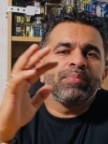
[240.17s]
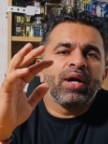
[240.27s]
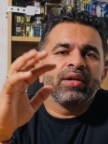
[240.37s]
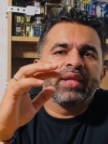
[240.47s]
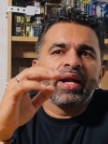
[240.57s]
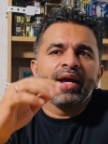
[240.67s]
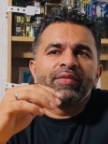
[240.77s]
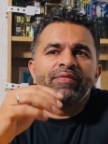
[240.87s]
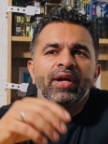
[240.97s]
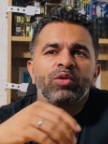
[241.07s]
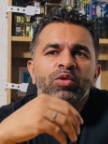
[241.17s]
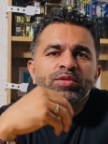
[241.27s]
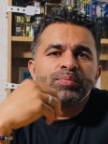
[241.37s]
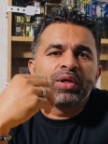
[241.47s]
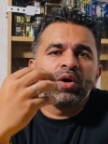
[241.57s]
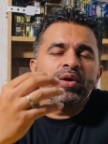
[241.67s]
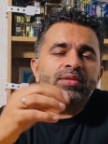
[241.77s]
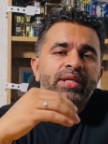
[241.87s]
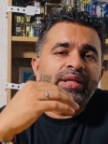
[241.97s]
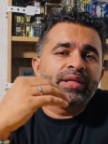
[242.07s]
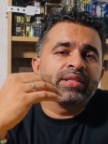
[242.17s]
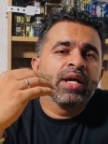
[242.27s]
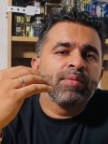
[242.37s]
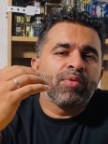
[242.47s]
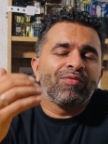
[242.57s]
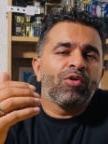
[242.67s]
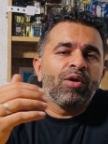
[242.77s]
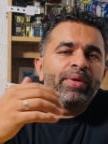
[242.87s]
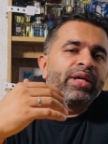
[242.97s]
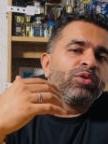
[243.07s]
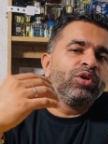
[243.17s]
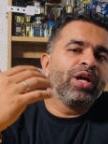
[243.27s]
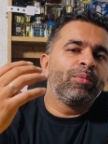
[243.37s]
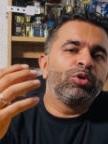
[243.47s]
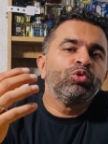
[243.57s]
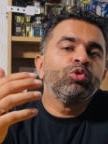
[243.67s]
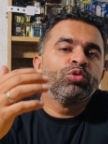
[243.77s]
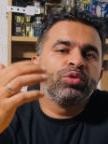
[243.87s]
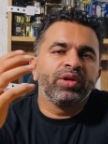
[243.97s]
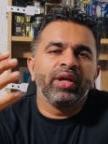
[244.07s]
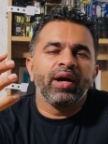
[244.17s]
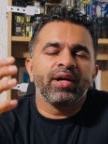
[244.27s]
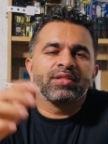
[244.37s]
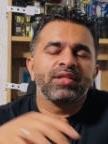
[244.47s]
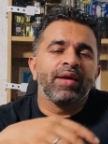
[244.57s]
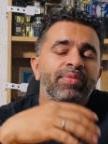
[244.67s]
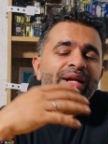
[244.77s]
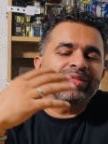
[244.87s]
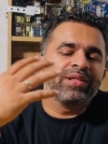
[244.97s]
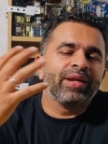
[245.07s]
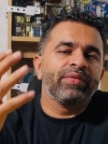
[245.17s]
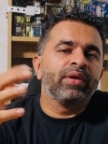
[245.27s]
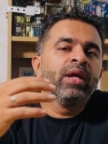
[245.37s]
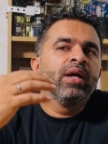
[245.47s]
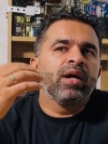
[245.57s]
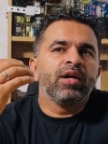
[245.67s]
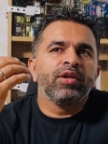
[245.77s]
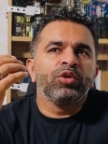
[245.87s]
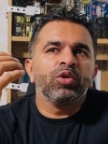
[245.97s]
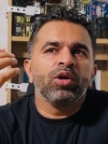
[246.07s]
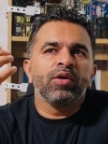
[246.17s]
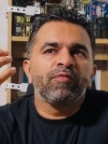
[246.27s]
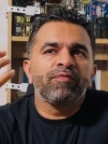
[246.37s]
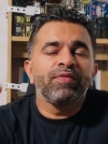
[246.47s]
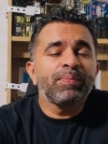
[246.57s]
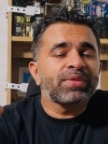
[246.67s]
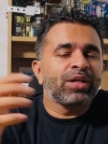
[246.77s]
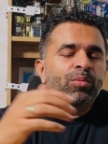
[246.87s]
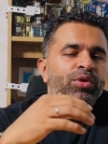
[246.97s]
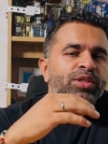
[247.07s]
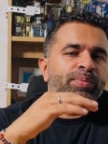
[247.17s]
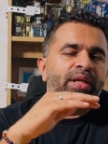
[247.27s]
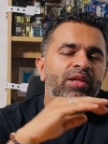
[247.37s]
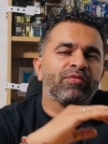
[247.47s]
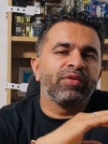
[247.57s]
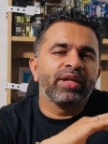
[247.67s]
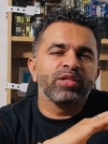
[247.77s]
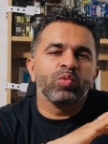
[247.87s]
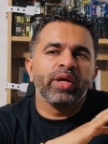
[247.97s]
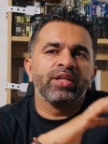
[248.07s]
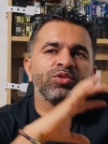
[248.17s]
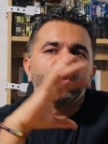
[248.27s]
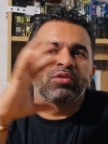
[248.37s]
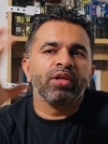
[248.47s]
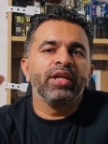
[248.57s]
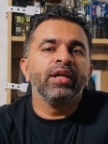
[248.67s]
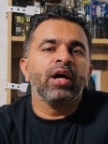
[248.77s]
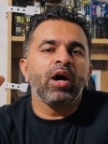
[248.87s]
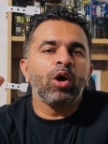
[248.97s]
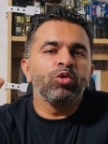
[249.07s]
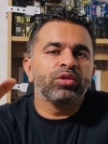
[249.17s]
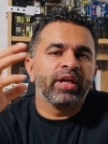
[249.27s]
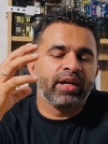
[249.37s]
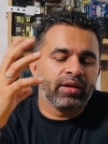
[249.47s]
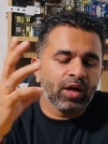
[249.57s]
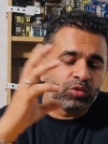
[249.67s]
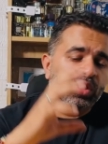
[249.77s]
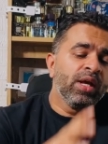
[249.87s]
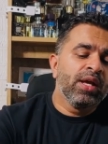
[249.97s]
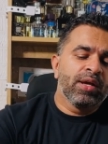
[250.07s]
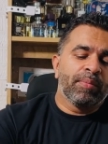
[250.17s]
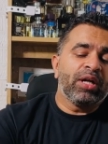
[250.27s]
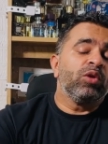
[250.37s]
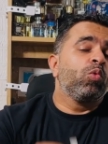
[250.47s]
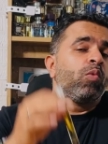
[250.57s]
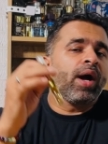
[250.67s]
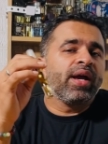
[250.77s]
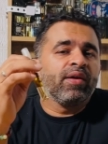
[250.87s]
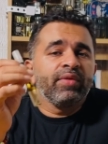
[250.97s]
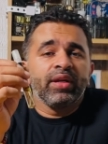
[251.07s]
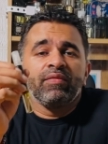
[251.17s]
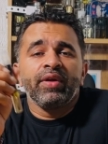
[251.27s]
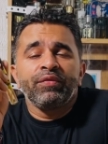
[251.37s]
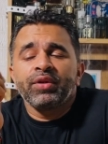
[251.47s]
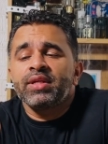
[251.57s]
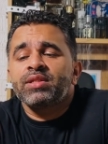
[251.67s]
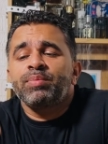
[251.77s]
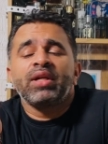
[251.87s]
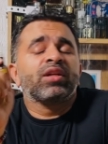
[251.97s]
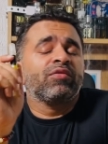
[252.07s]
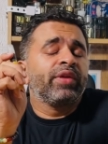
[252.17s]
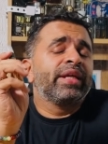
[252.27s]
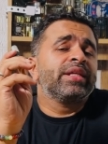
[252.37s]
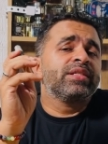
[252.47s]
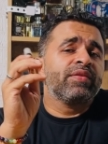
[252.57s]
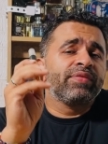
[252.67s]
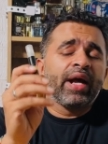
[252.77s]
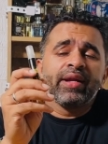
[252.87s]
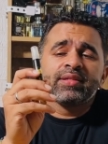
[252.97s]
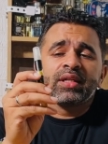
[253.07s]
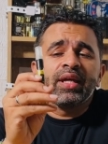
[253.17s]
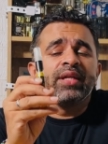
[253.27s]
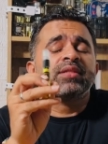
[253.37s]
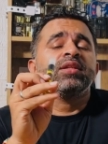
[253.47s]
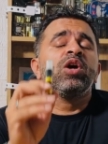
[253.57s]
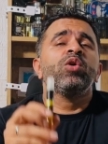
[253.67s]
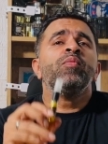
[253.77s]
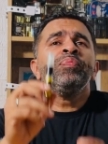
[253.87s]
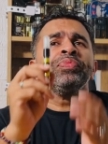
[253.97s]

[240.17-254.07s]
part that I felt was because it is performing only about 2 to 3 hours time. That's another, flip side about this particular fragrance, where it's not really out there and loud. But why are we reviewing this particular fragrance if that is the case? Now,